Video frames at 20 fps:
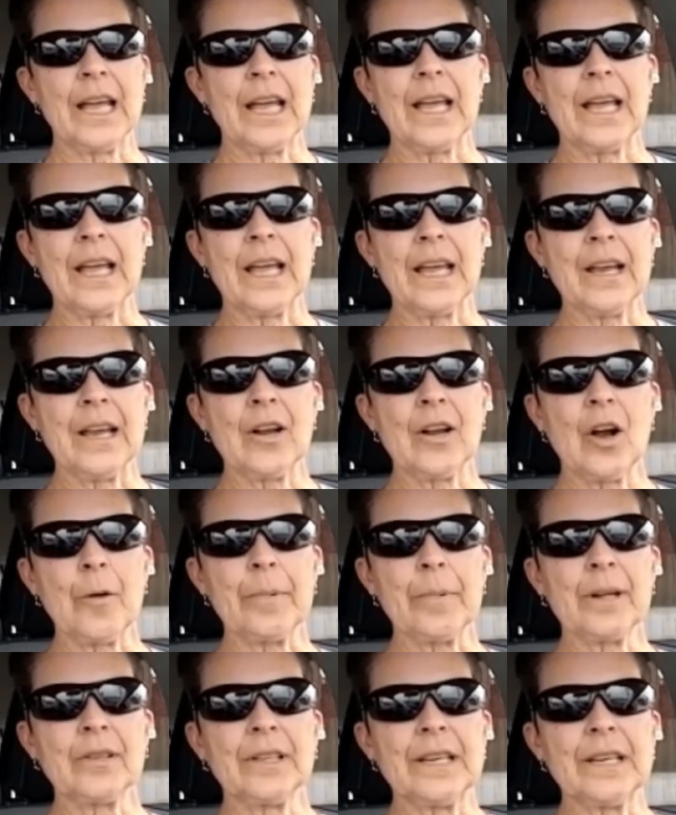a
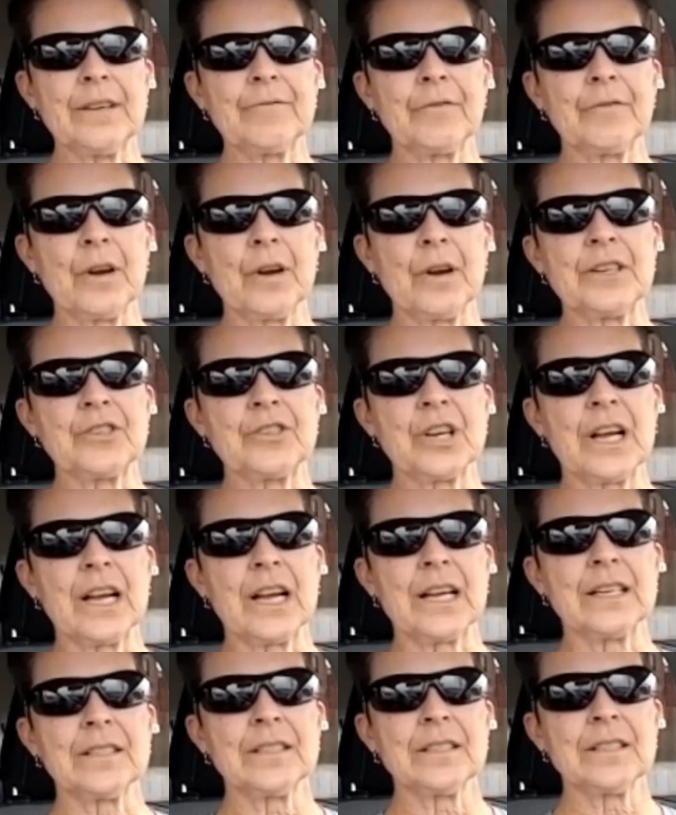carpet cleaning
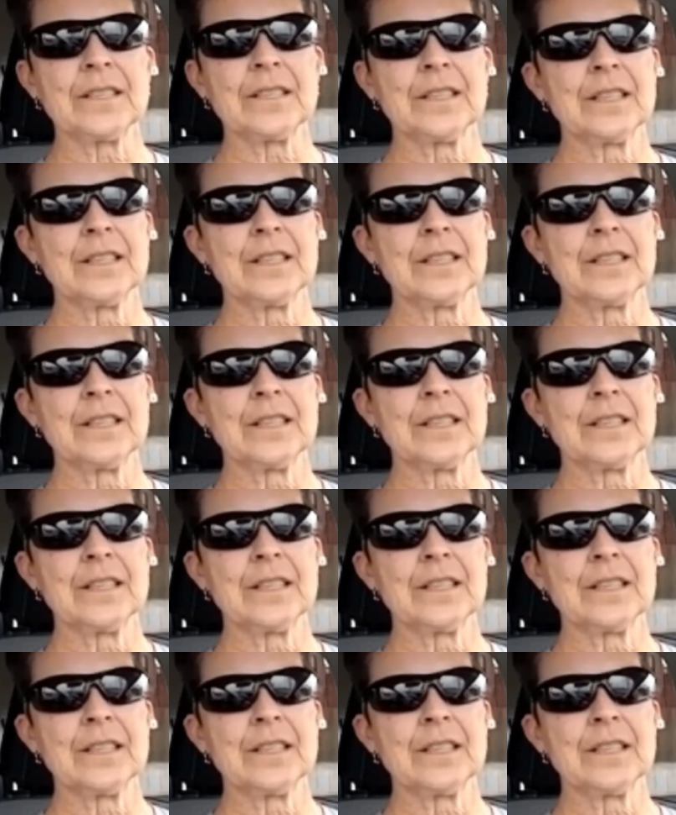franchise,